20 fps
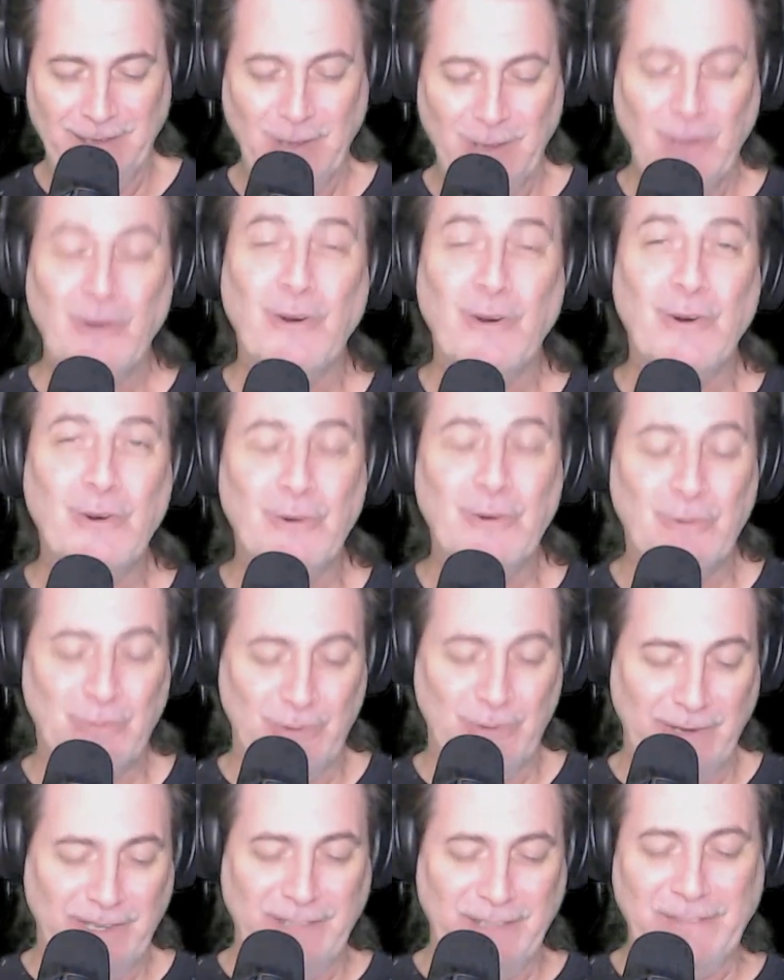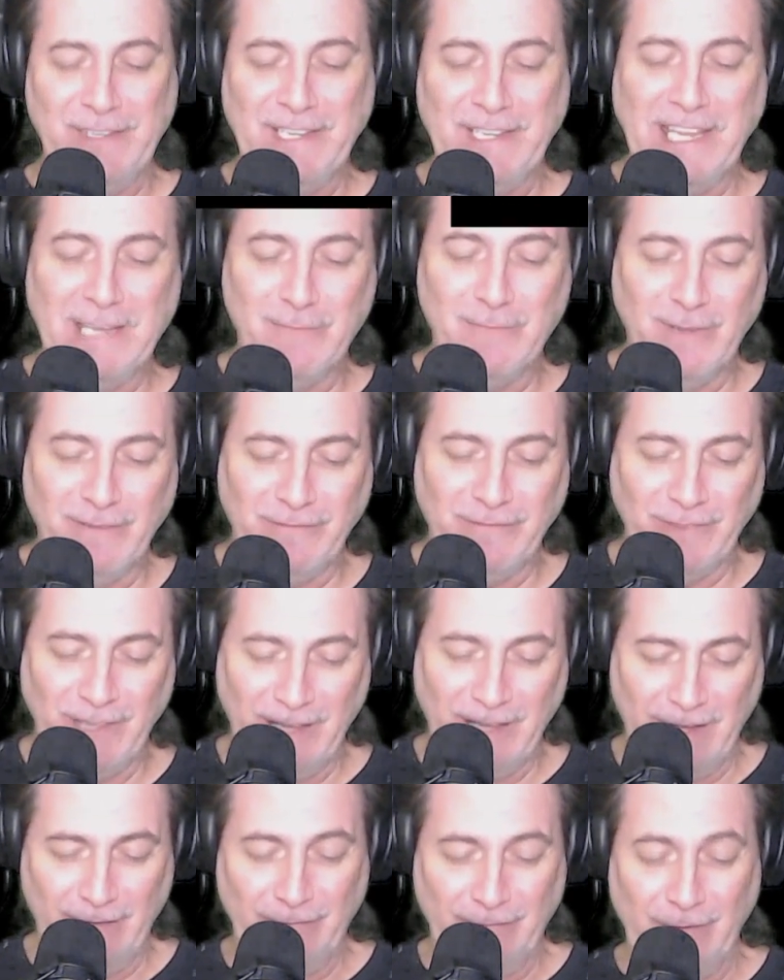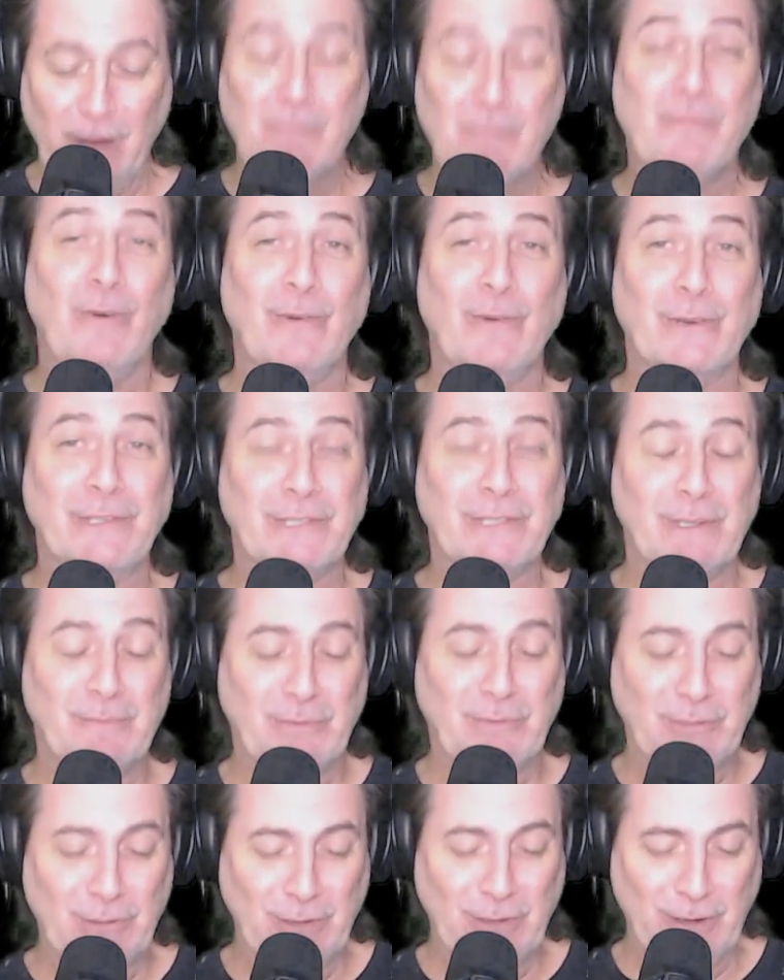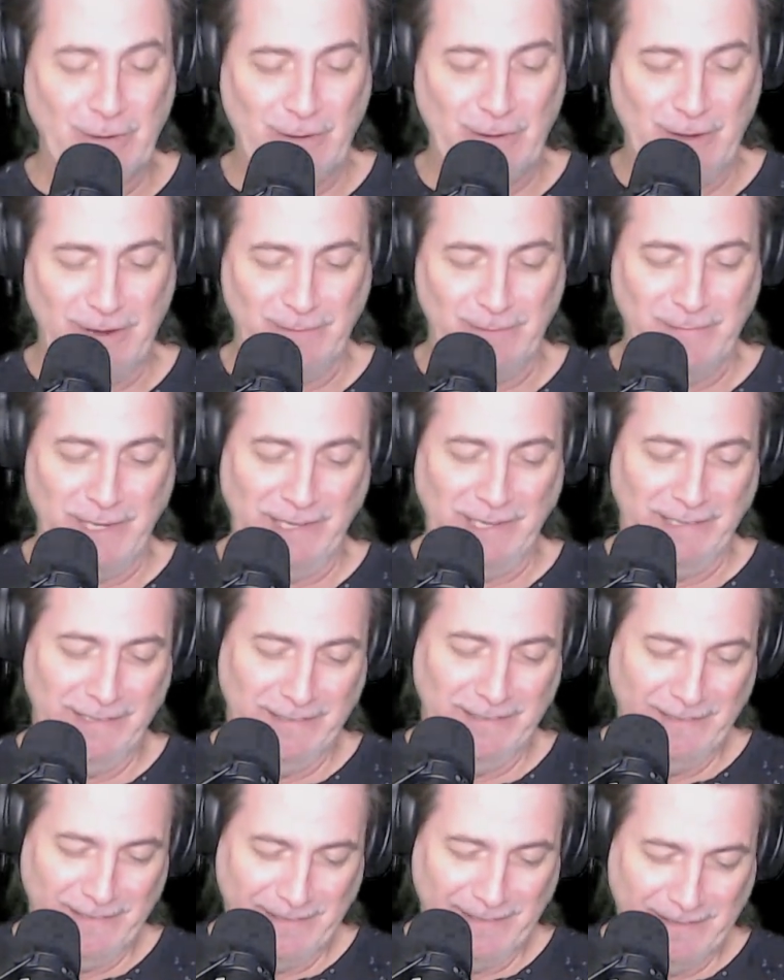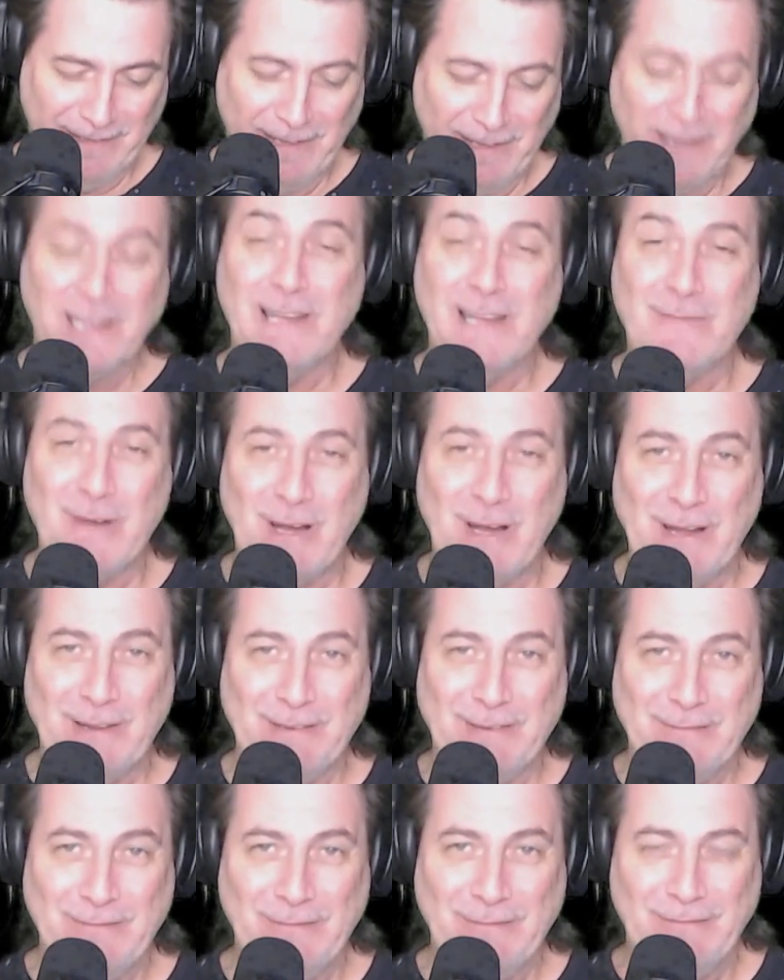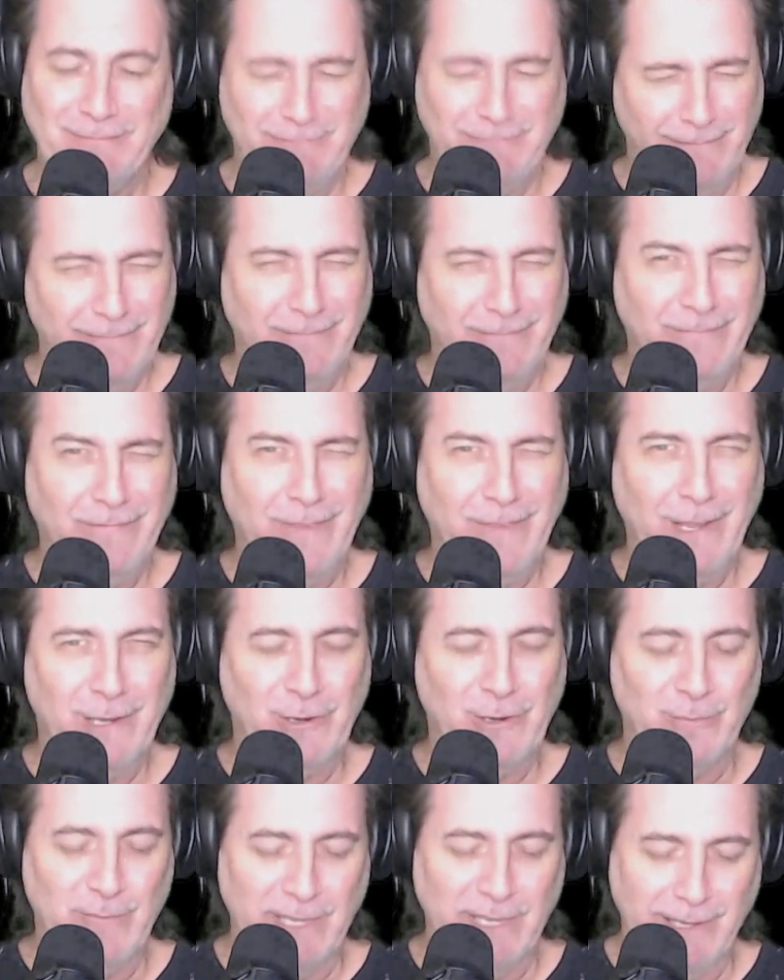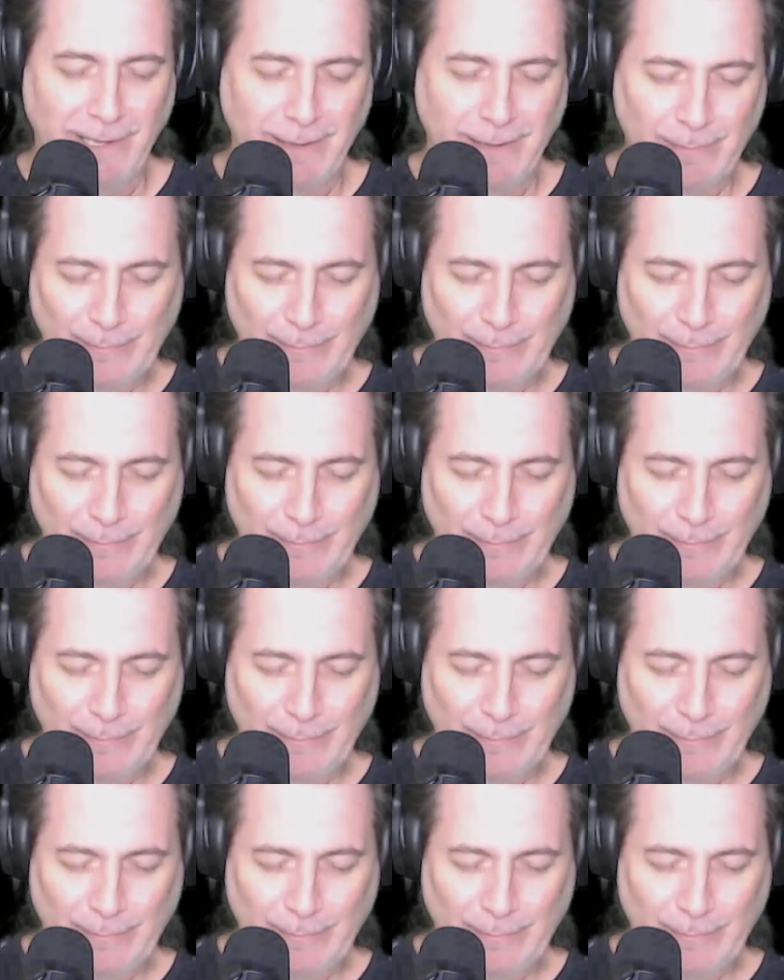Ooh, in the name of love, pour some sugar on me. Come on, fire me up.